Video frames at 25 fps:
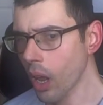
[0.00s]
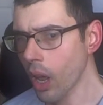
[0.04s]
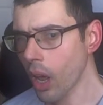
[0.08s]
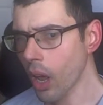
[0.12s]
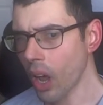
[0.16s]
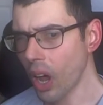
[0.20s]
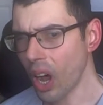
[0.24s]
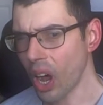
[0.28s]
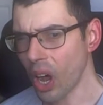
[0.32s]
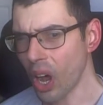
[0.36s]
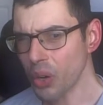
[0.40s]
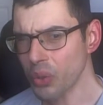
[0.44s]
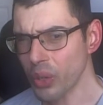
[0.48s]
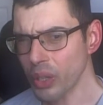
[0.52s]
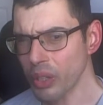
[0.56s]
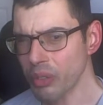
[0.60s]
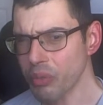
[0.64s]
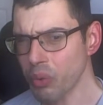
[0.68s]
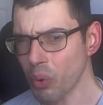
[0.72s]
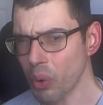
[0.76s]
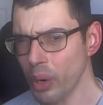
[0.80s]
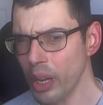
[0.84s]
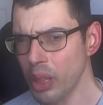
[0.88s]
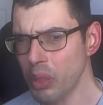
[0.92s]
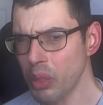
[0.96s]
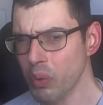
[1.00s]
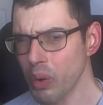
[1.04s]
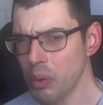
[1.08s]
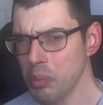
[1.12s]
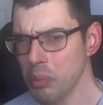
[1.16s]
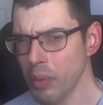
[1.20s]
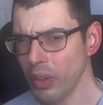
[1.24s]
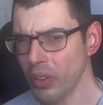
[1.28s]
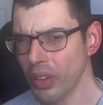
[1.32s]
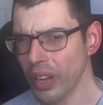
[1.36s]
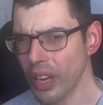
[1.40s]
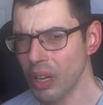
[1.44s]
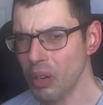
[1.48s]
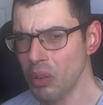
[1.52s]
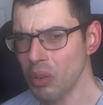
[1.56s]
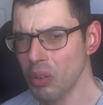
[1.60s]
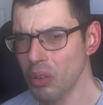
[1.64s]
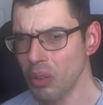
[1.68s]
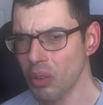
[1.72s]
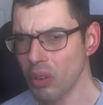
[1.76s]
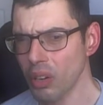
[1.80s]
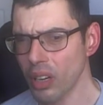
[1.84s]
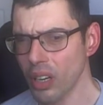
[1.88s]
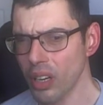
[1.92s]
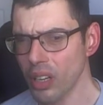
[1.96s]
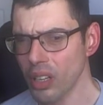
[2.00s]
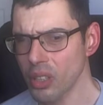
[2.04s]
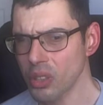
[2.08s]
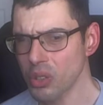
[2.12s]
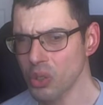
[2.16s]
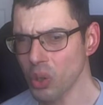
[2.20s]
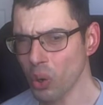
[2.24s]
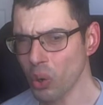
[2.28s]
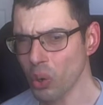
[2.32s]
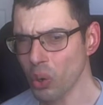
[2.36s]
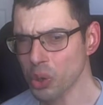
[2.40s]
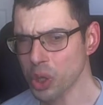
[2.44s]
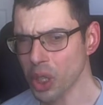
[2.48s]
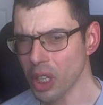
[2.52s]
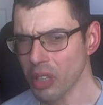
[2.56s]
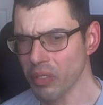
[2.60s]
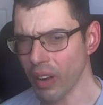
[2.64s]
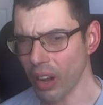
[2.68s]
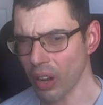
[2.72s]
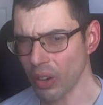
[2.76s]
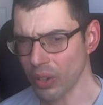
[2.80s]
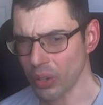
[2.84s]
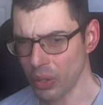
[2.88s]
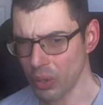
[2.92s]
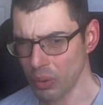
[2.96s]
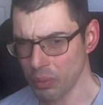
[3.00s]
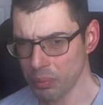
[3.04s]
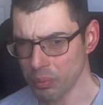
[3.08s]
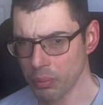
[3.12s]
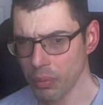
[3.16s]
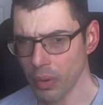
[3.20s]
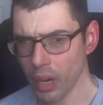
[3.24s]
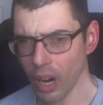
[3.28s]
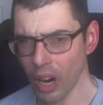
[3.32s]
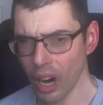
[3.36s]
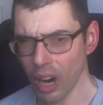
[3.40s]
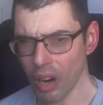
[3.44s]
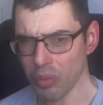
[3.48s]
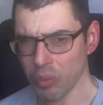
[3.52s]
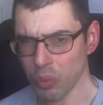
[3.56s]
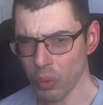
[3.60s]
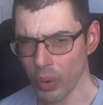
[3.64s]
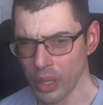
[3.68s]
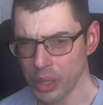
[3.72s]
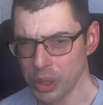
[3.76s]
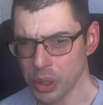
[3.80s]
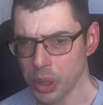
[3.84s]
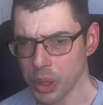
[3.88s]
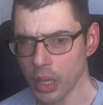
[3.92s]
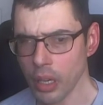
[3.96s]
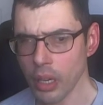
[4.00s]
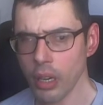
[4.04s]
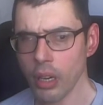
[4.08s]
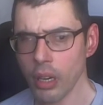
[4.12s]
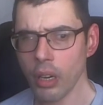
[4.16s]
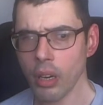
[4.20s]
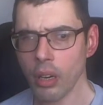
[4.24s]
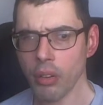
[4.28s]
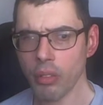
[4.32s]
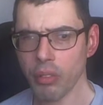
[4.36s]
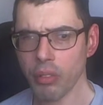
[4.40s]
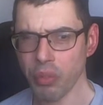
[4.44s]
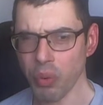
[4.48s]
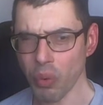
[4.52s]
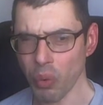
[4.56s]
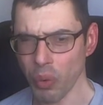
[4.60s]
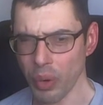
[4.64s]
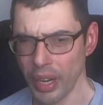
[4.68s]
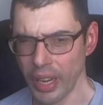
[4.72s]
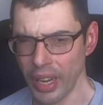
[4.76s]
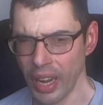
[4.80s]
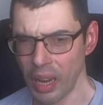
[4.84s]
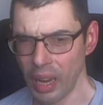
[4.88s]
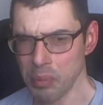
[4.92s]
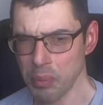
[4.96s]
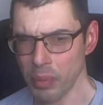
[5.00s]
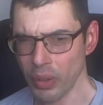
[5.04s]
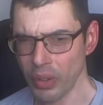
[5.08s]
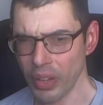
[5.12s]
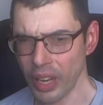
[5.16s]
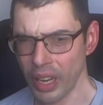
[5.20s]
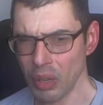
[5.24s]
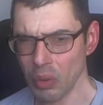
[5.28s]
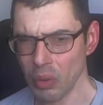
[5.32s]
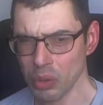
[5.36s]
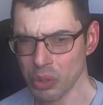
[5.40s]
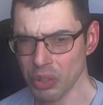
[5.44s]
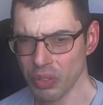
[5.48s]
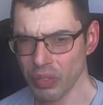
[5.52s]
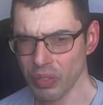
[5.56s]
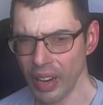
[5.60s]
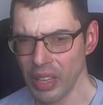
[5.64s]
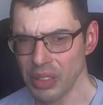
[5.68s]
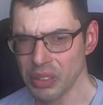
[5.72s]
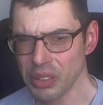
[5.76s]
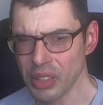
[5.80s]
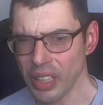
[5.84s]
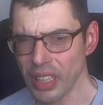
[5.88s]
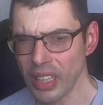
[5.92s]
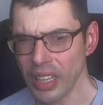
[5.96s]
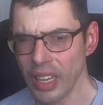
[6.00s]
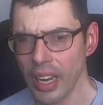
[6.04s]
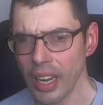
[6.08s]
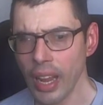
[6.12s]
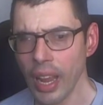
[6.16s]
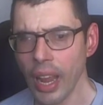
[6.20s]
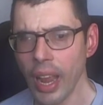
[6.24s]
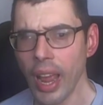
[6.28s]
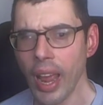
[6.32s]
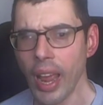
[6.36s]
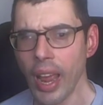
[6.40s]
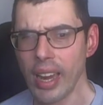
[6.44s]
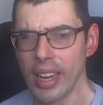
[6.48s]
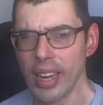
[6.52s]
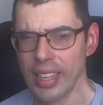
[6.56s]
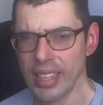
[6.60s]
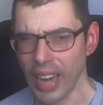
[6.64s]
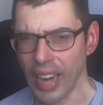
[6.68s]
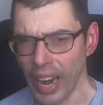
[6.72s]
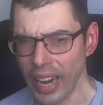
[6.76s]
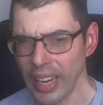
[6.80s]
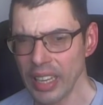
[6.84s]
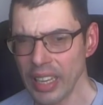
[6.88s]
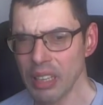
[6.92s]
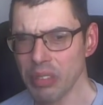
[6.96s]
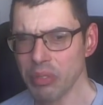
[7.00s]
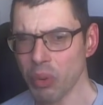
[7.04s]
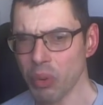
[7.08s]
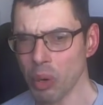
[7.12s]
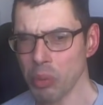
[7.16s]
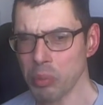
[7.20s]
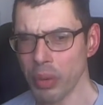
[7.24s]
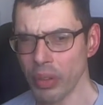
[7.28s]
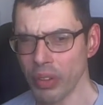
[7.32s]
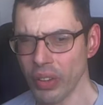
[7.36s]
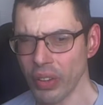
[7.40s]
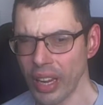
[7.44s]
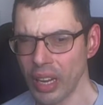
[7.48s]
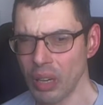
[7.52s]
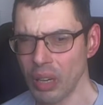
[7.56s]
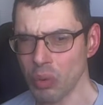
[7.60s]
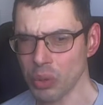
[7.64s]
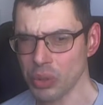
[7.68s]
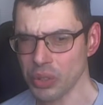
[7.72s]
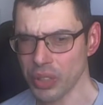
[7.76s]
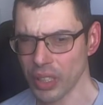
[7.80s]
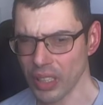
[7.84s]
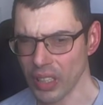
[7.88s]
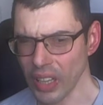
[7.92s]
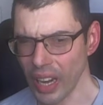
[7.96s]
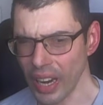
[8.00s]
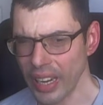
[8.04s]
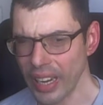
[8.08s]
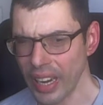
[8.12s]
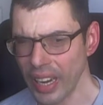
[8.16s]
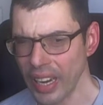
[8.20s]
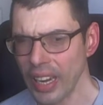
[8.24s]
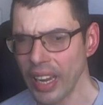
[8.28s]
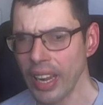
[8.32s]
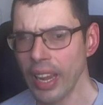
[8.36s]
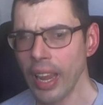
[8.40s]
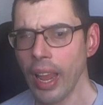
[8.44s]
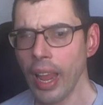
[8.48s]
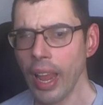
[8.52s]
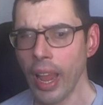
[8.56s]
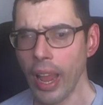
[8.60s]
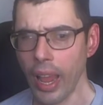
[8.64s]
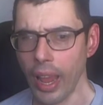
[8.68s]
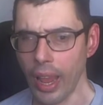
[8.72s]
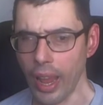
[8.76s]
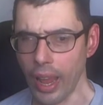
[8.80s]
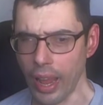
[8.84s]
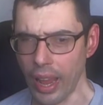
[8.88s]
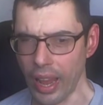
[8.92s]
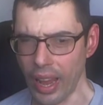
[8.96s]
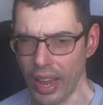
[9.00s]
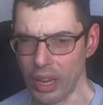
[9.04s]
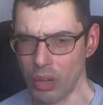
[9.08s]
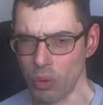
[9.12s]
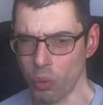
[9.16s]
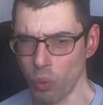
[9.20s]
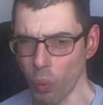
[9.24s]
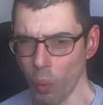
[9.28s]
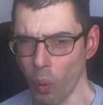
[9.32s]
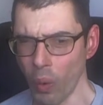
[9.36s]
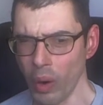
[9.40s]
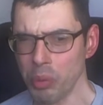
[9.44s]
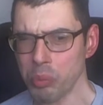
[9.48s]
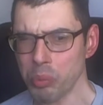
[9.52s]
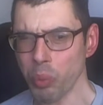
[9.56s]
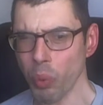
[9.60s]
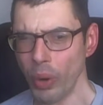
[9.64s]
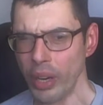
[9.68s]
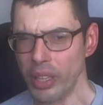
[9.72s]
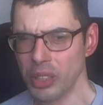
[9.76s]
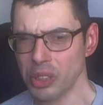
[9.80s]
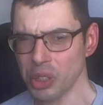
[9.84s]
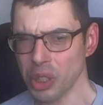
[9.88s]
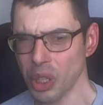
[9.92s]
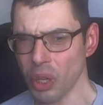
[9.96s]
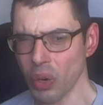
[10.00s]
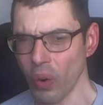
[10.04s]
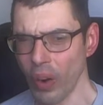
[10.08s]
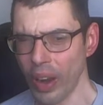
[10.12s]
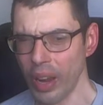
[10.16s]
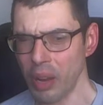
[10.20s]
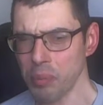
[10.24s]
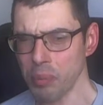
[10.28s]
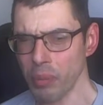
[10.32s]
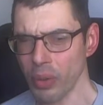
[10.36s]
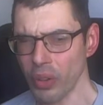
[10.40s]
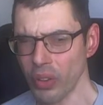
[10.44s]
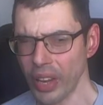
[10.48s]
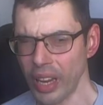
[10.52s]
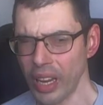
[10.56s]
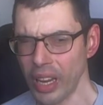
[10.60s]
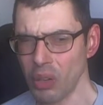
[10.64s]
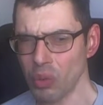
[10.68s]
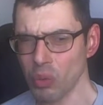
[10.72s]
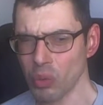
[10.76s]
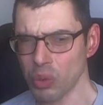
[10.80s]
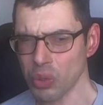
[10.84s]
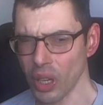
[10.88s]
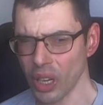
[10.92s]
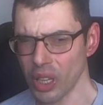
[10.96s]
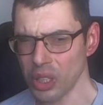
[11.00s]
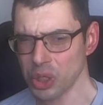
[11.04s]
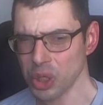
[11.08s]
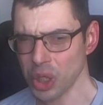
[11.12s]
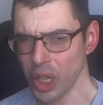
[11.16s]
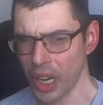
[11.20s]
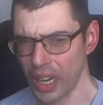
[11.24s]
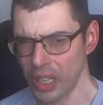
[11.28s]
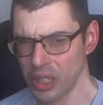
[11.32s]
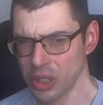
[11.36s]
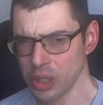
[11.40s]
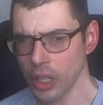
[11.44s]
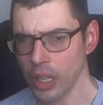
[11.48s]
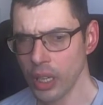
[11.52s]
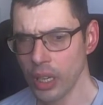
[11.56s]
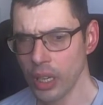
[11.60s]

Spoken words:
143 million total share volume, of which 48 million was advancing, 94 million was declining, and 1.08 million was unchanged.